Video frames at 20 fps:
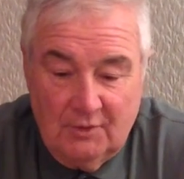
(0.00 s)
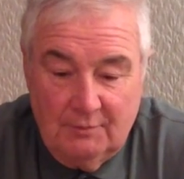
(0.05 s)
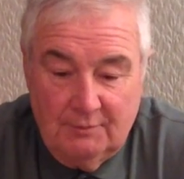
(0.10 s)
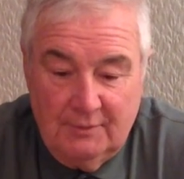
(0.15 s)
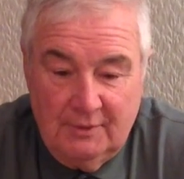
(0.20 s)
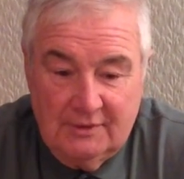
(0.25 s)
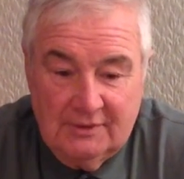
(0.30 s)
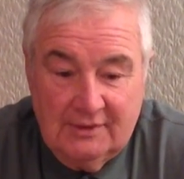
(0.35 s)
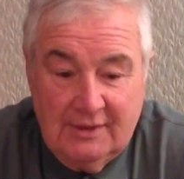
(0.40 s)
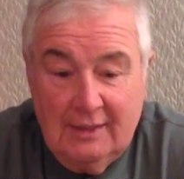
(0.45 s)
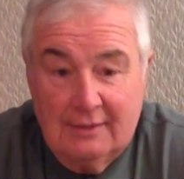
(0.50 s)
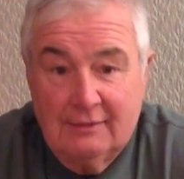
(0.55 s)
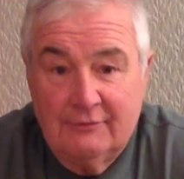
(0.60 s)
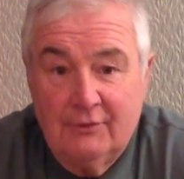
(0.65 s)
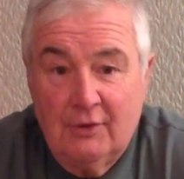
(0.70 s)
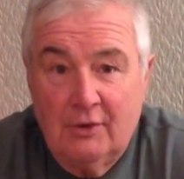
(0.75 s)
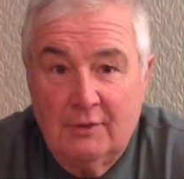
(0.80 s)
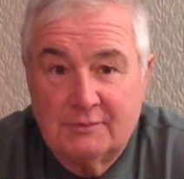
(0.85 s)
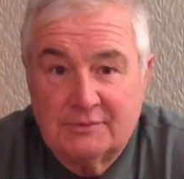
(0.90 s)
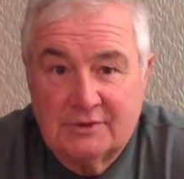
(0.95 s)
But a couple of
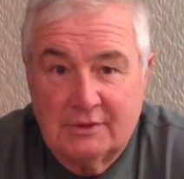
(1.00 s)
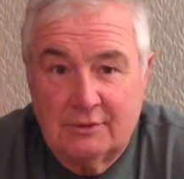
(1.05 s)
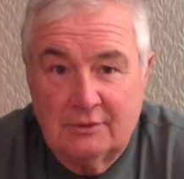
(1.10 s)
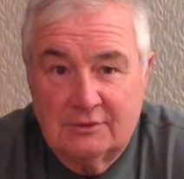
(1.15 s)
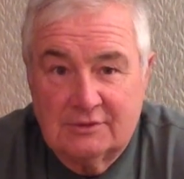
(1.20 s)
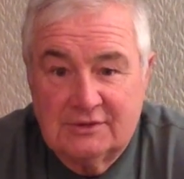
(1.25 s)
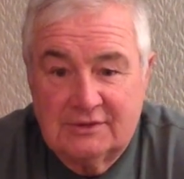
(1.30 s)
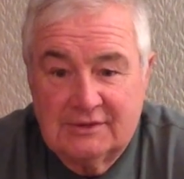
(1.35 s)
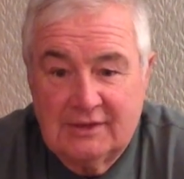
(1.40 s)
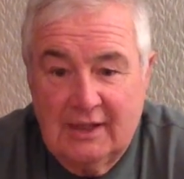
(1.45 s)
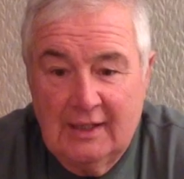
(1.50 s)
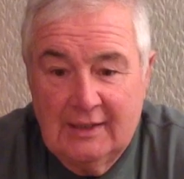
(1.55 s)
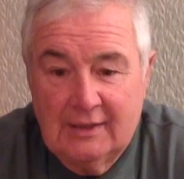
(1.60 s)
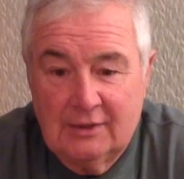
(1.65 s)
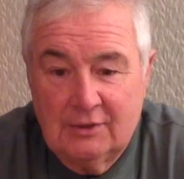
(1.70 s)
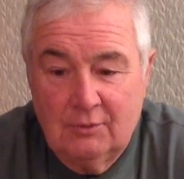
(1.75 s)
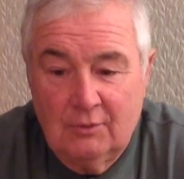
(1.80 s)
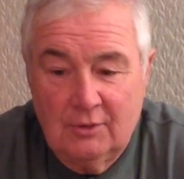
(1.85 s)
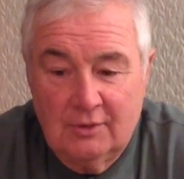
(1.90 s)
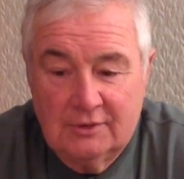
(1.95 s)
items I've got today are
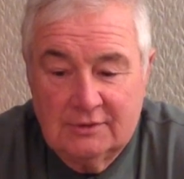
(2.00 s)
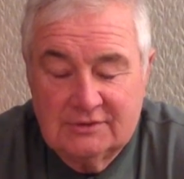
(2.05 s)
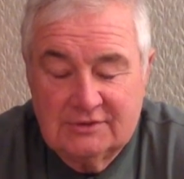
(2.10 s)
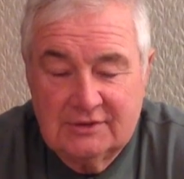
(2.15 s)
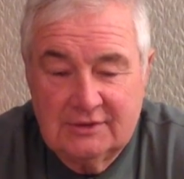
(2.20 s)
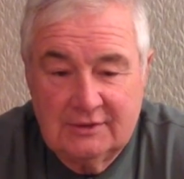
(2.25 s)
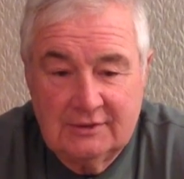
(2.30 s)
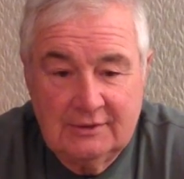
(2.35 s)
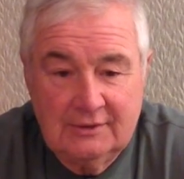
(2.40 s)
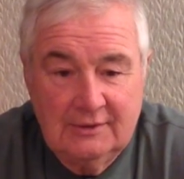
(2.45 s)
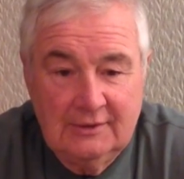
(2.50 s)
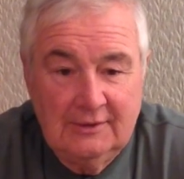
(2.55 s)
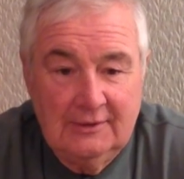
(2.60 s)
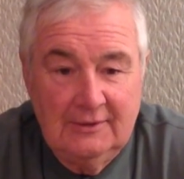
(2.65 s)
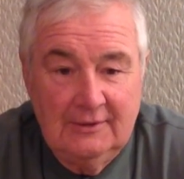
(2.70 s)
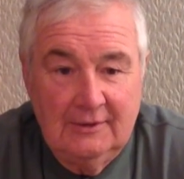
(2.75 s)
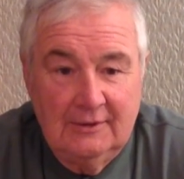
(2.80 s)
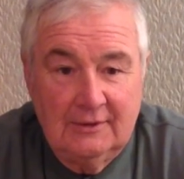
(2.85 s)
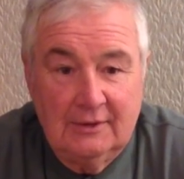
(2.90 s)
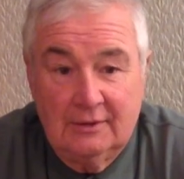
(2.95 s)
quite
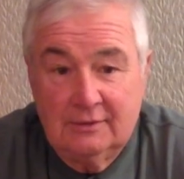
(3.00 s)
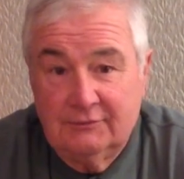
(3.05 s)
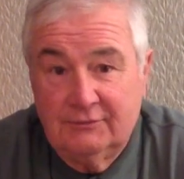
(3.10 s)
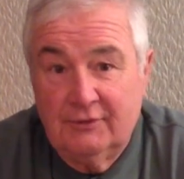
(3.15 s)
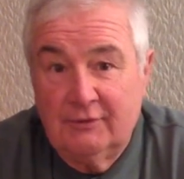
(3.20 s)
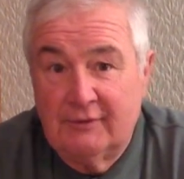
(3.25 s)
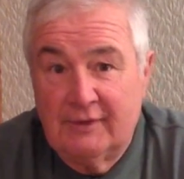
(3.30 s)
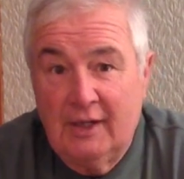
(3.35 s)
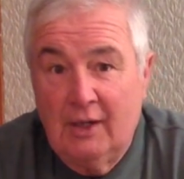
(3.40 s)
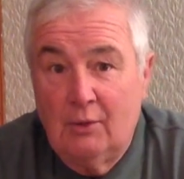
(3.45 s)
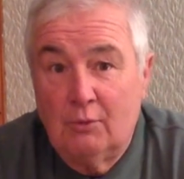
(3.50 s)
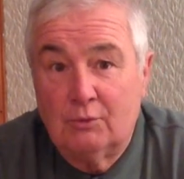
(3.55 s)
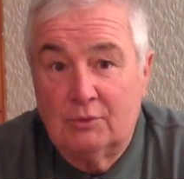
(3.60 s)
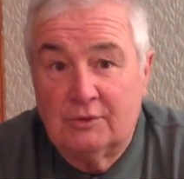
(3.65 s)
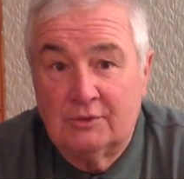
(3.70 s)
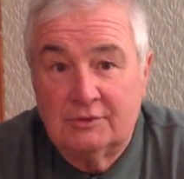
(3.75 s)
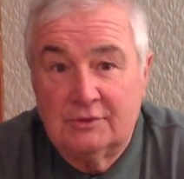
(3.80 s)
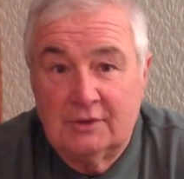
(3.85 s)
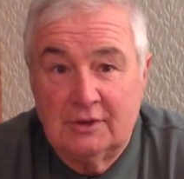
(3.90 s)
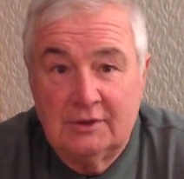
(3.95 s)
very old
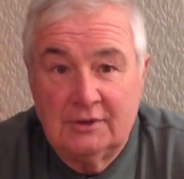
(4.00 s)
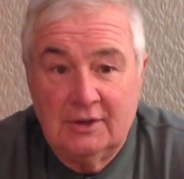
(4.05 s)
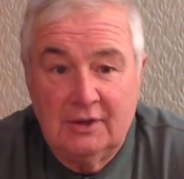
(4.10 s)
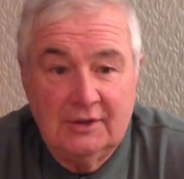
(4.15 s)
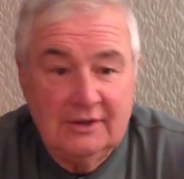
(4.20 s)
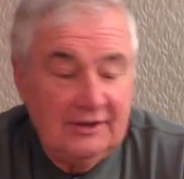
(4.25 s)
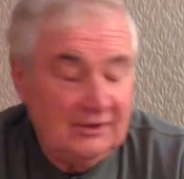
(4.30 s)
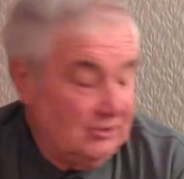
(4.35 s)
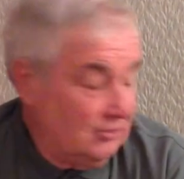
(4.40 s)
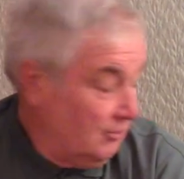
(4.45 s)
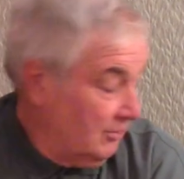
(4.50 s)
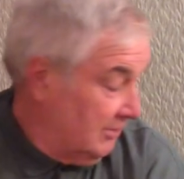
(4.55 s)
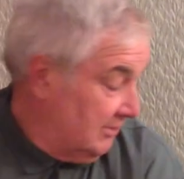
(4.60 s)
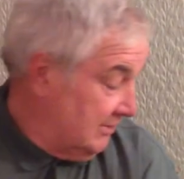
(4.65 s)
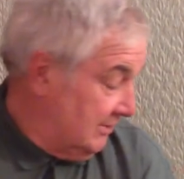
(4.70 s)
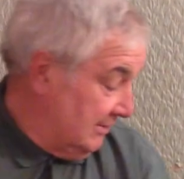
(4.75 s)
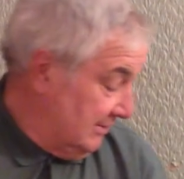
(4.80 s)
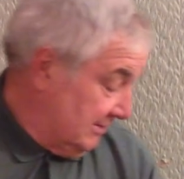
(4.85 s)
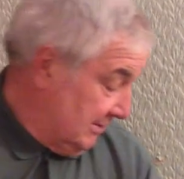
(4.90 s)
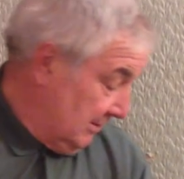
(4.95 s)
and
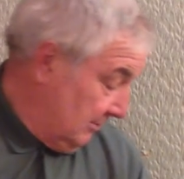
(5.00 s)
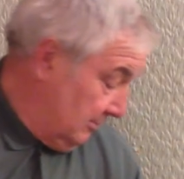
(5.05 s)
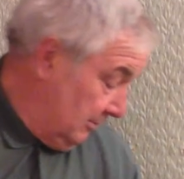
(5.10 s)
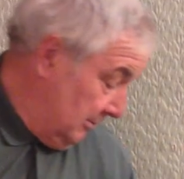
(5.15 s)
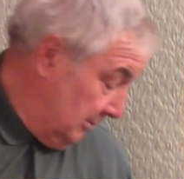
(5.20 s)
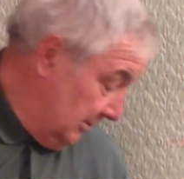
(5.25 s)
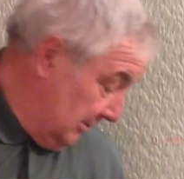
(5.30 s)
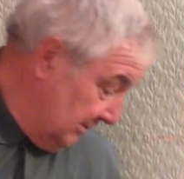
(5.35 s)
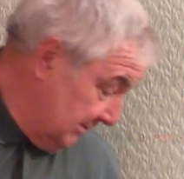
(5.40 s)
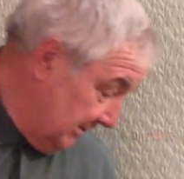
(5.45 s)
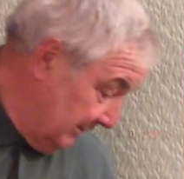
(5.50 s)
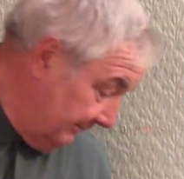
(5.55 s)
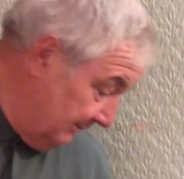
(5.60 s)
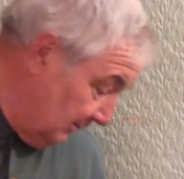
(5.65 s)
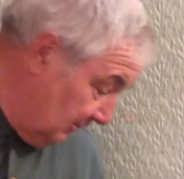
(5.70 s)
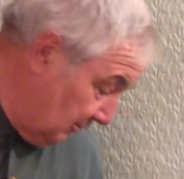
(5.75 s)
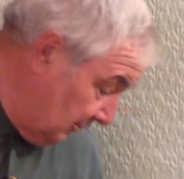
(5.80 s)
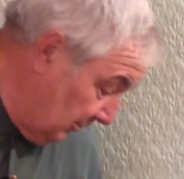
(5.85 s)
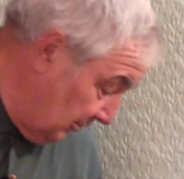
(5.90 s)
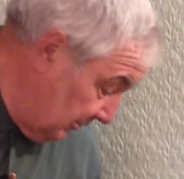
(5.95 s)
interesting. So let's have a
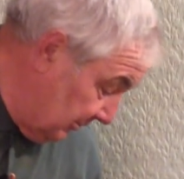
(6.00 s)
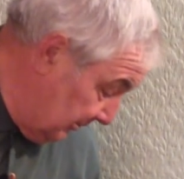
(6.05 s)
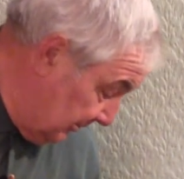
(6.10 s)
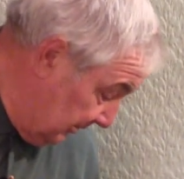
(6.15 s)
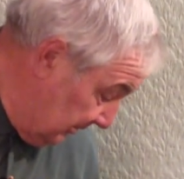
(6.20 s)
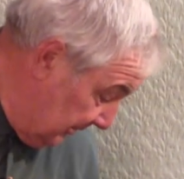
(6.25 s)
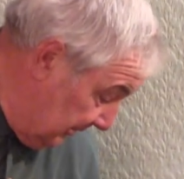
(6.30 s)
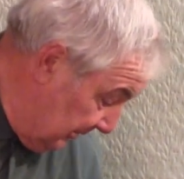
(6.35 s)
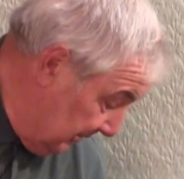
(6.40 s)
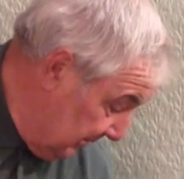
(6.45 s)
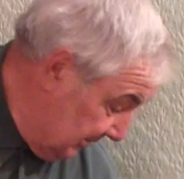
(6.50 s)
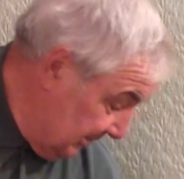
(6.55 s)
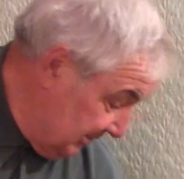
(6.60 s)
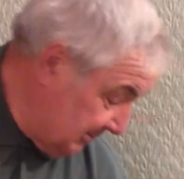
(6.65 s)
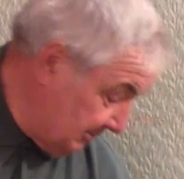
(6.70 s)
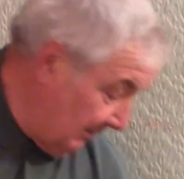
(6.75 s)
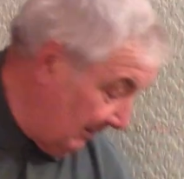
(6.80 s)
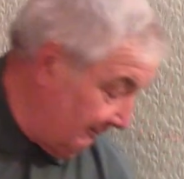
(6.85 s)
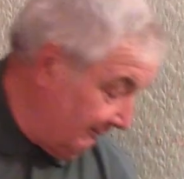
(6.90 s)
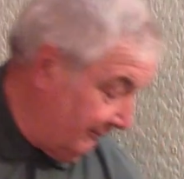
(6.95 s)
look at
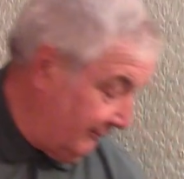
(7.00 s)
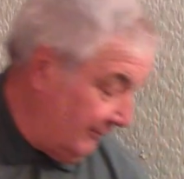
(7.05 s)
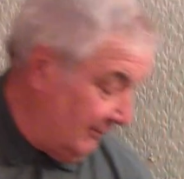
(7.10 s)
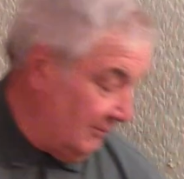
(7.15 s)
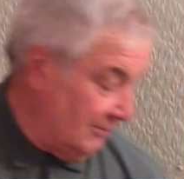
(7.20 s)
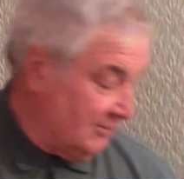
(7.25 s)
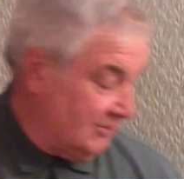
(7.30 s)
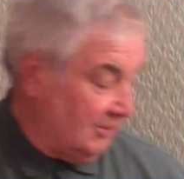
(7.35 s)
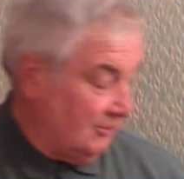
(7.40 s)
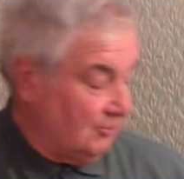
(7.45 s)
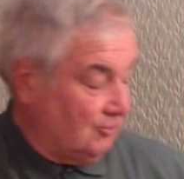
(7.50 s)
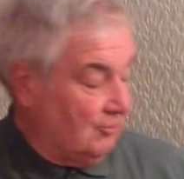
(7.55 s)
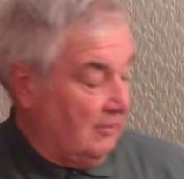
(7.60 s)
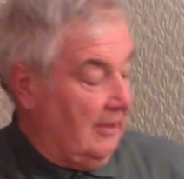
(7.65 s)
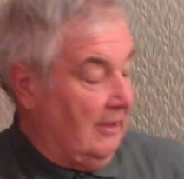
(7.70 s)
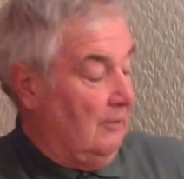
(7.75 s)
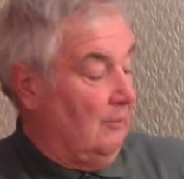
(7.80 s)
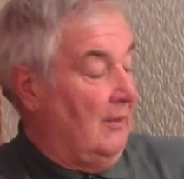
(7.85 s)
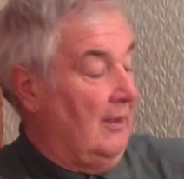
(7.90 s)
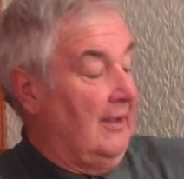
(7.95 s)
this one first. So
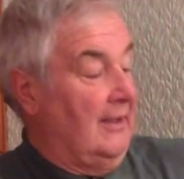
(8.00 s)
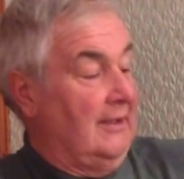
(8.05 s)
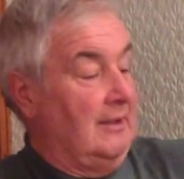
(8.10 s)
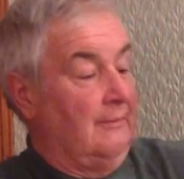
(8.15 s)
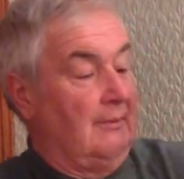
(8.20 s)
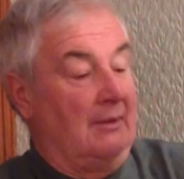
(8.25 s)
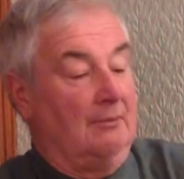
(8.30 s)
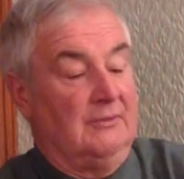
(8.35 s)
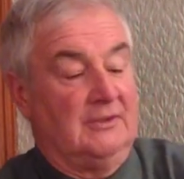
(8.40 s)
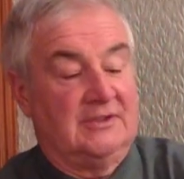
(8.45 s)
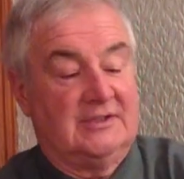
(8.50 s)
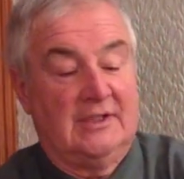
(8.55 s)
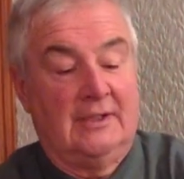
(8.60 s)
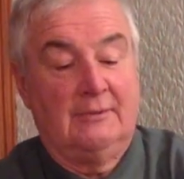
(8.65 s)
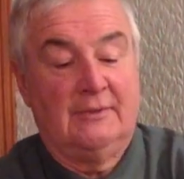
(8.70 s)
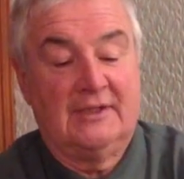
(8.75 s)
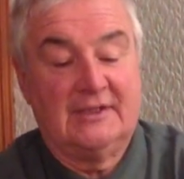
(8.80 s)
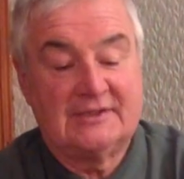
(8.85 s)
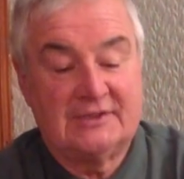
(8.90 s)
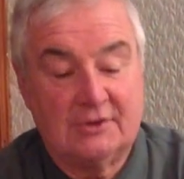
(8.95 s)
straight away anyone would say,
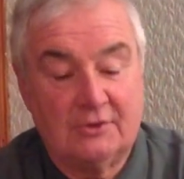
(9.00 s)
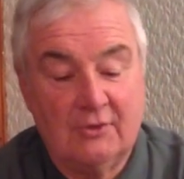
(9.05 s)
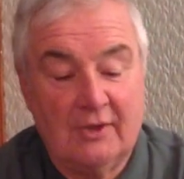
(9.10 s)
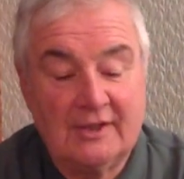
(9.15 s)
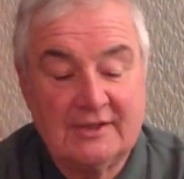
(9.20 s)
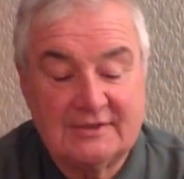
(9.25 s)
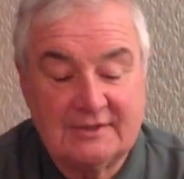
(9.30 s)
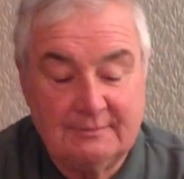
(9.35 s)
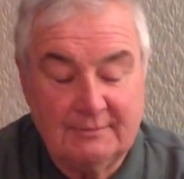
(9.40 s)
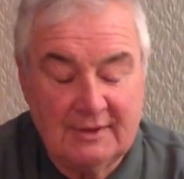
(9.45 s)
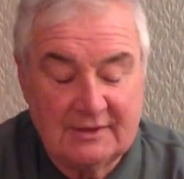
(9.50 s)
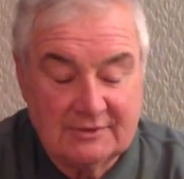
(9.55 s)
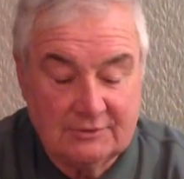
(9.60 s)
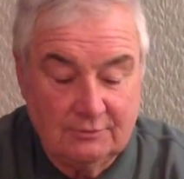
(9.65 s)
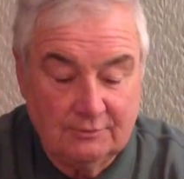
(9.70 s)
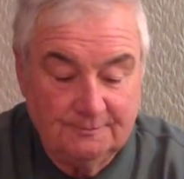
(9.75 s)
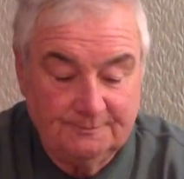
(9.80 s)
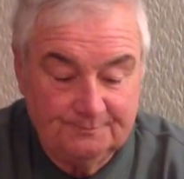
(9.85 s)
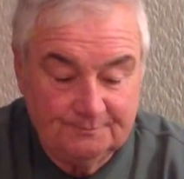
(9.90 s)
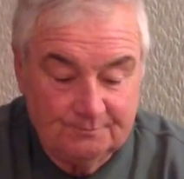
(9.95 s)
well, that's a grazing muzzle.